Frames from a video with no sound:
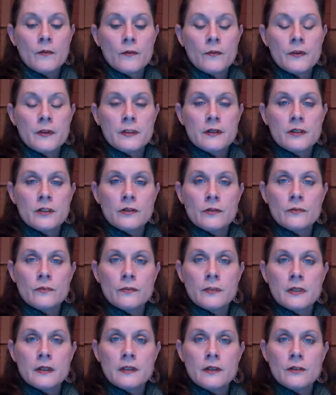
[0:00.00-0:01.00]
with
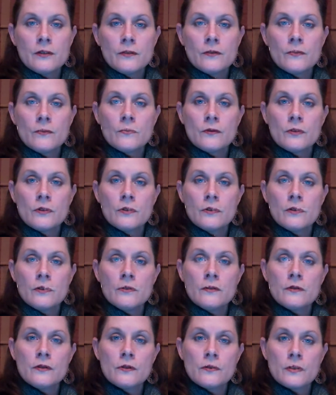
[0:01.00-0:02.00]
children to
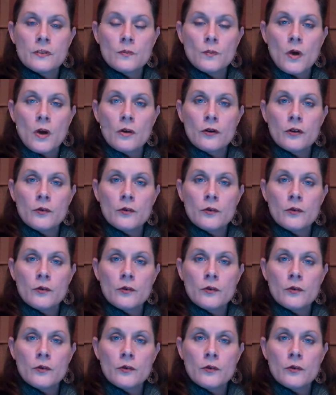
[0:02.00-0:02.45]
use your small